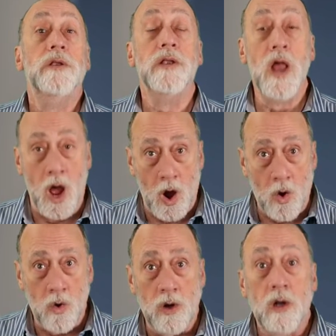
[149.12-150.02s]

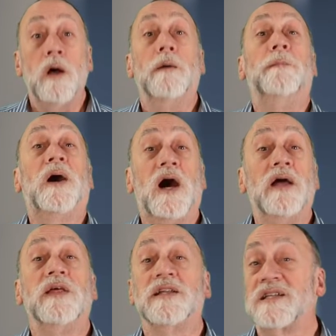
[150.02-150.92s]
No,
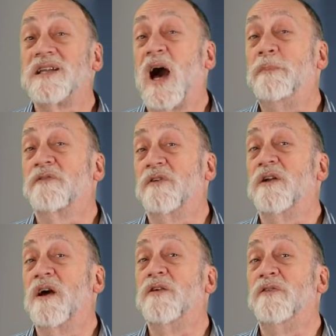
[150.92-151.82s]
but that's a topic for
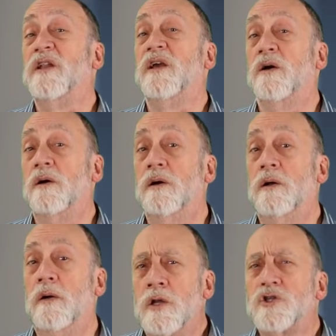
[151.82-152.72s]
another video.
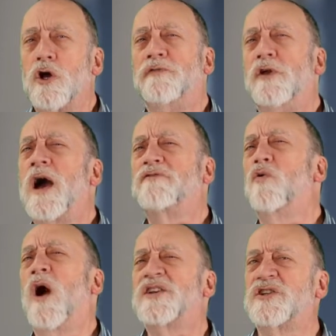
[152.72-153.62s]
So if you have
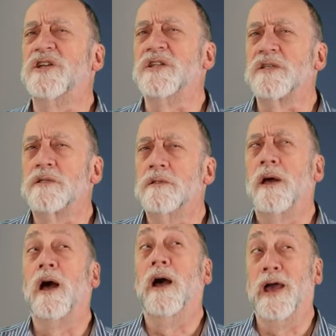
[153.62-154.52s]
questions,
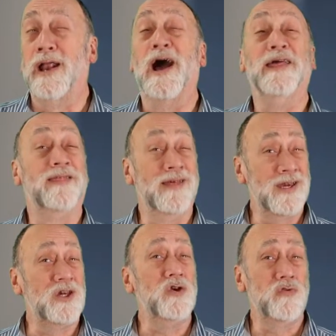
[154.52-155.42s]
and I
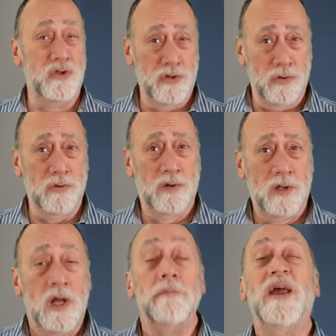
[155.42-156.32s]
think you do,
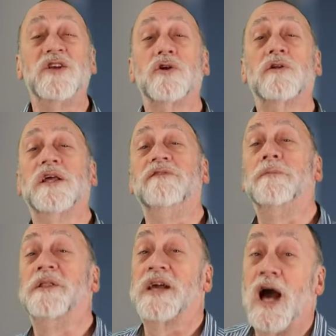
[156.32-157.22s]
make sure to leave
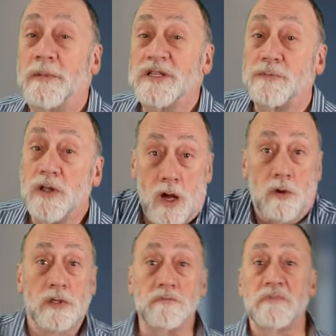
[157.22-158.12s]
them in the comments
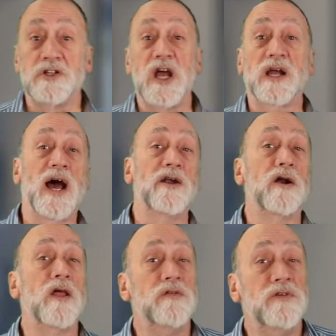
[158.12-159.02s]
below and check out our
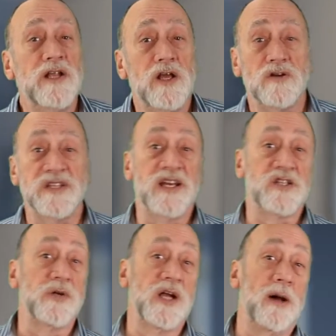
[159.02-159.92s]
other videos
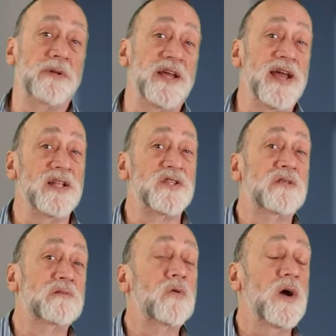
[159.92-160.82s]
answering commonly asked
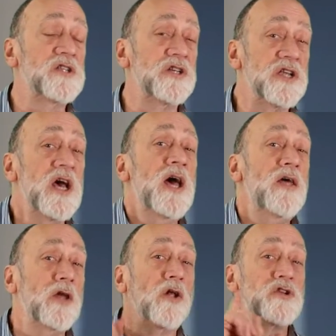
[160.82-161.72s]
questions.
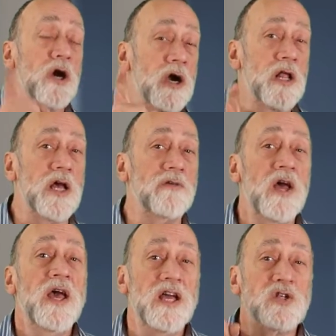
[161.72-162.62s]
The alternative
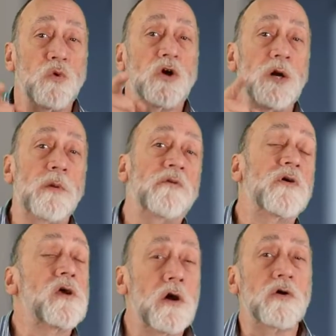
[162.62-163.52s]
is we'll come up
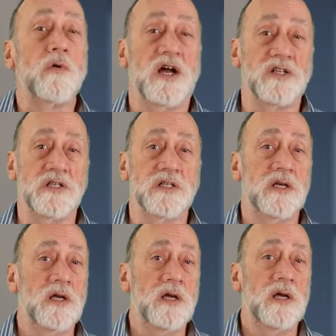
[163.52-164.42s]
with our own questions.
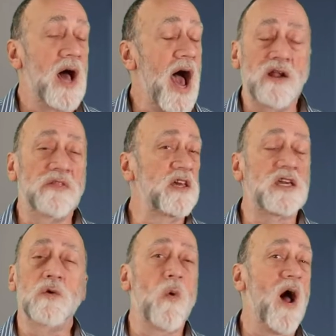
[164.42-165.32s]
I don't think
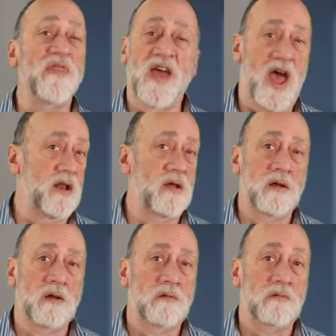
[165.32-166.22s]
you want that.
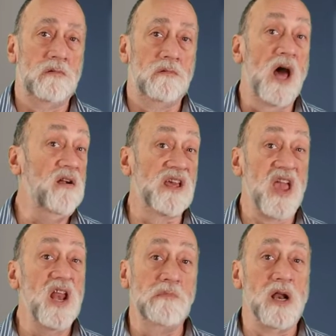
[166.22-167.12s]
I don't
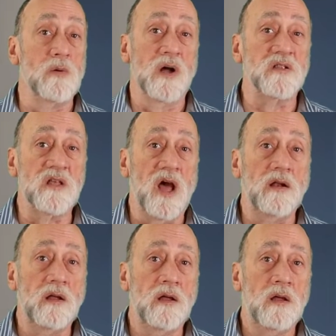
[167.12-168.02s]
think anybody wants that.
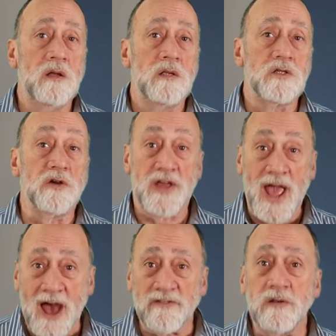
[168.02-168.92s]
So if you
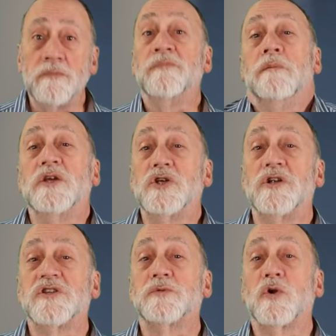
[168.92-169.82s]
haven't, make sure
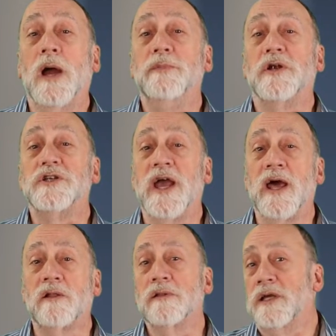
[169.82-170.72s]
to subscribe to our
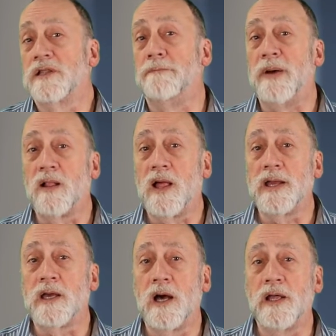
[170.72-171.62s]
channel, hit the bell
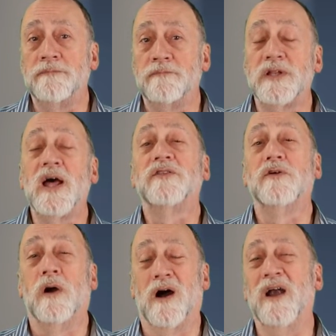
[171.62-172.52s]
icon, but not
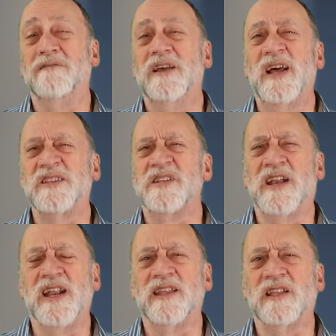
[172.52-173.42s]
too hard. It hasn't done
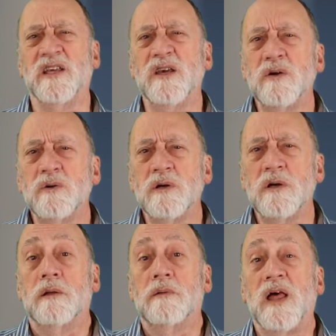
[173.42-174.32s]
anything to you.
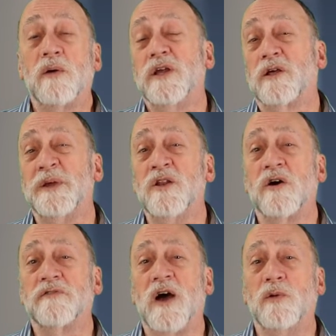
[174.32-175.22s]
That way you'll be
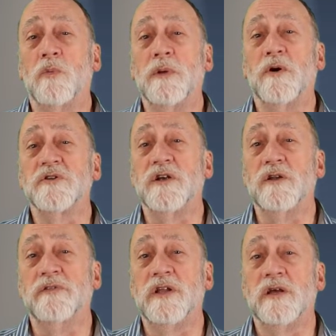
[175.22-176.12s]
notified when we post our
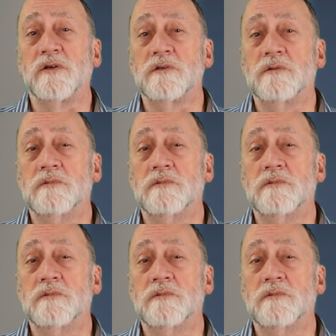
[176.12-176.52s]
new videos.